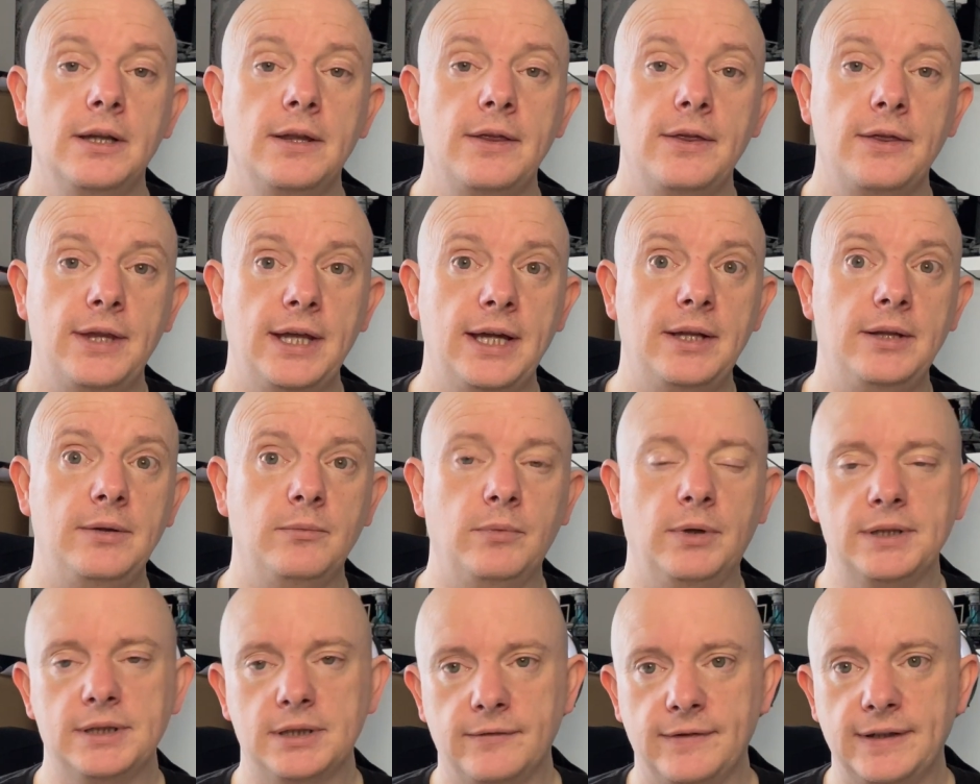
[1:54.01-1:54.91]
Then
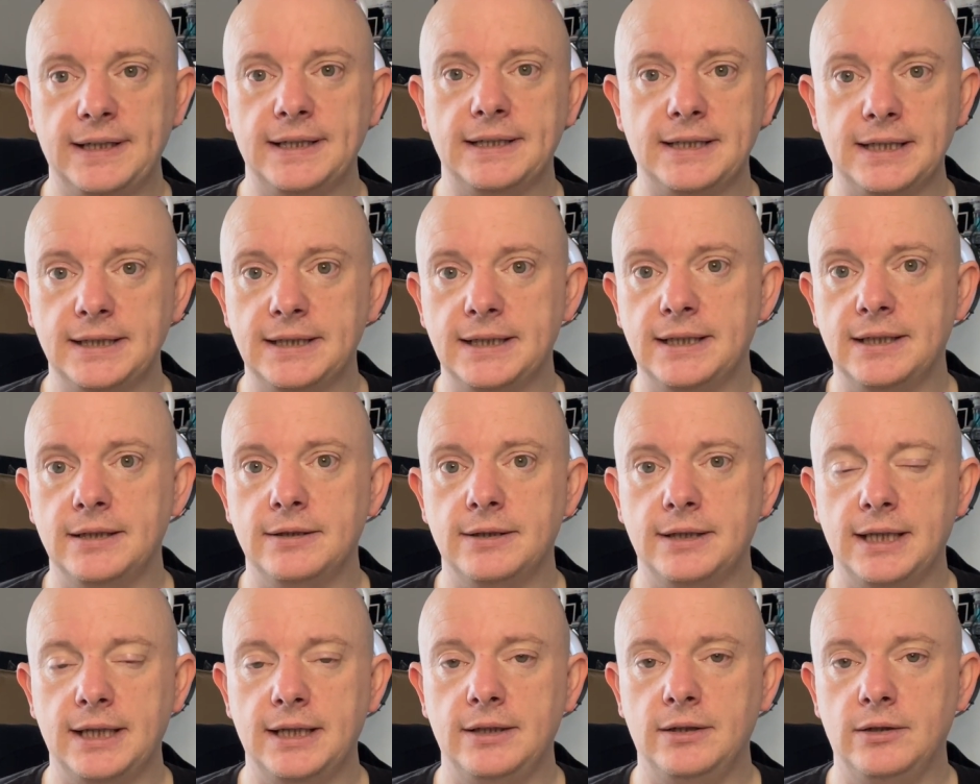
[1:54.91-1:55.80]
once I've edited it,
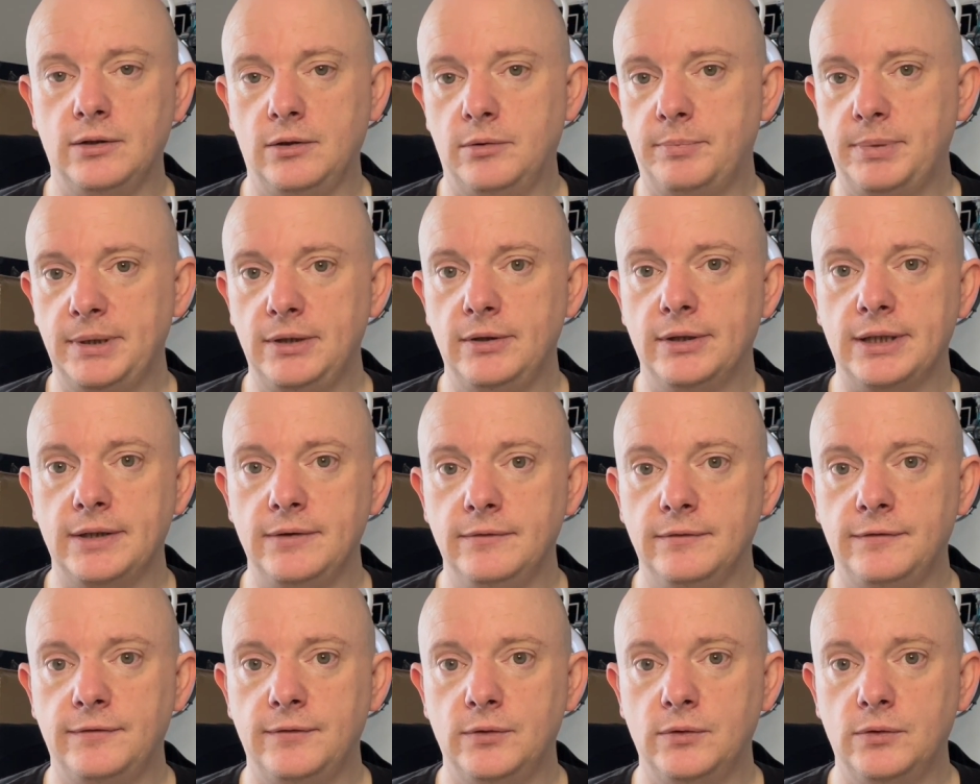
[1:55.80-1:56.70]
then I'll be looking
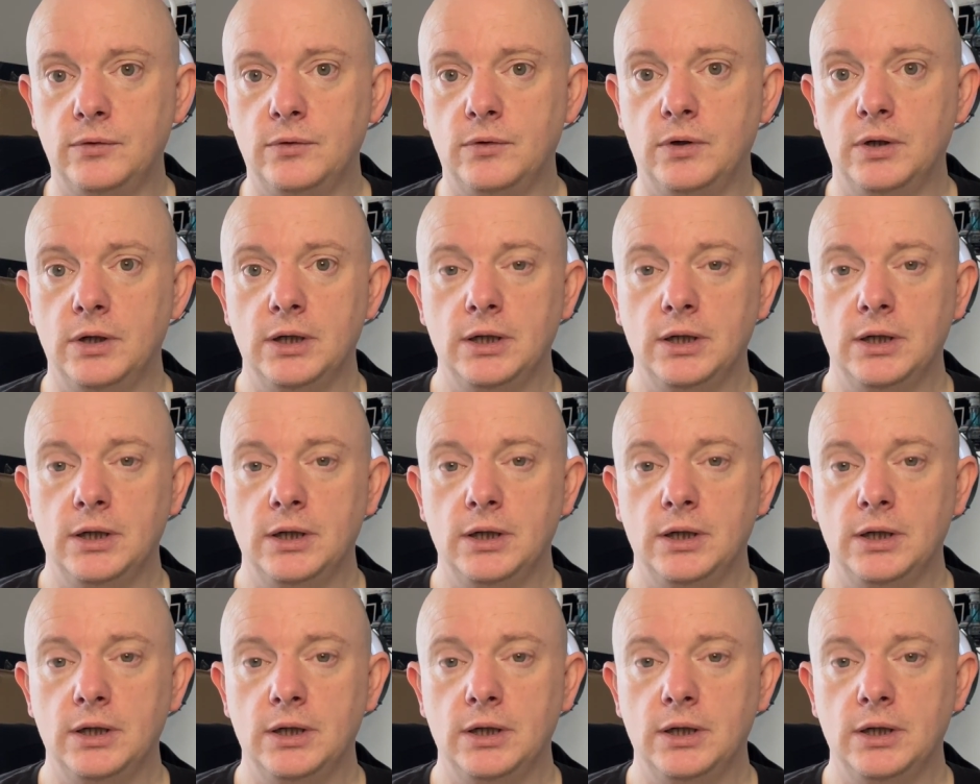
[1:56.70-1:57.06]
for